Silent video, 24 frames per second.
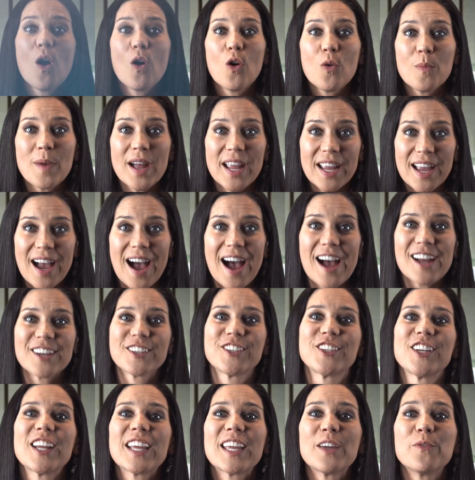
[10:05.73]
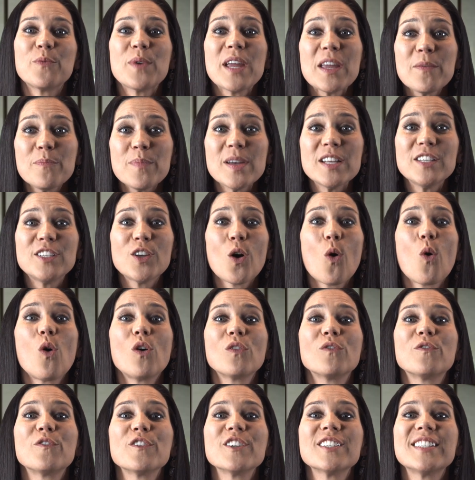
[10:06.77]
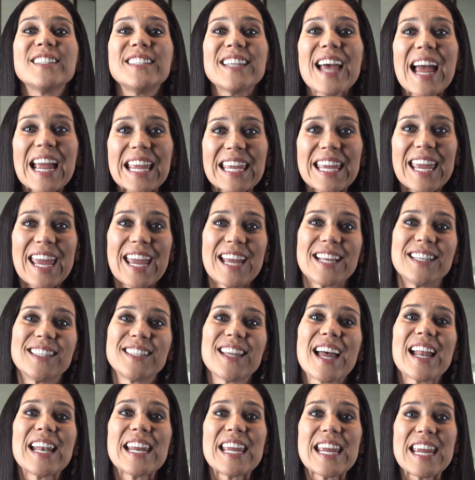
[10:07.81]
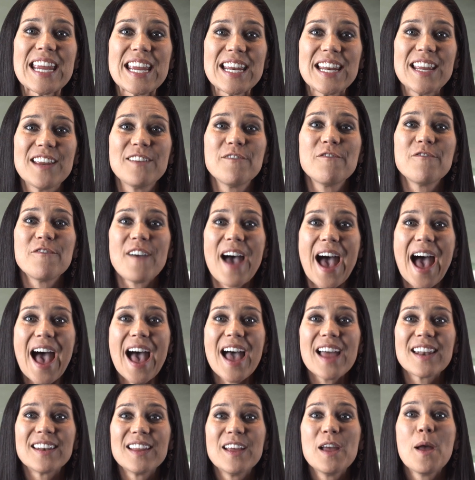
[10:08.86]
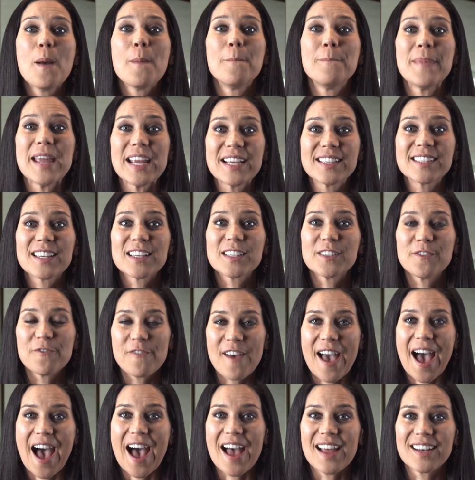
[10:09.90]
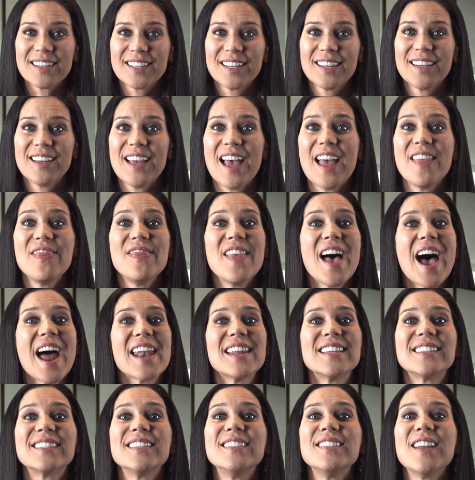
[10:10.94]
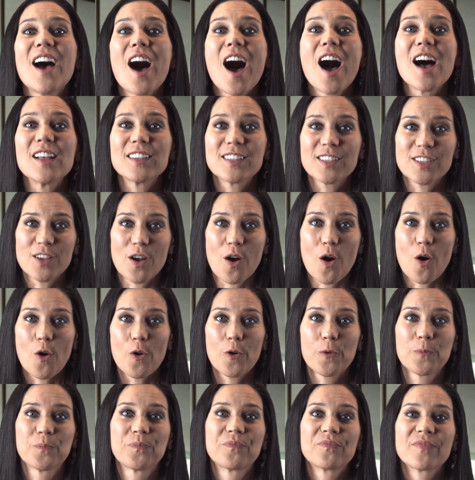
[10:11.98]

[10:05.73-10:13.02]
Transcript: Oh my gosh, we've been told for decades that eating fat makes us fat, and that is not so.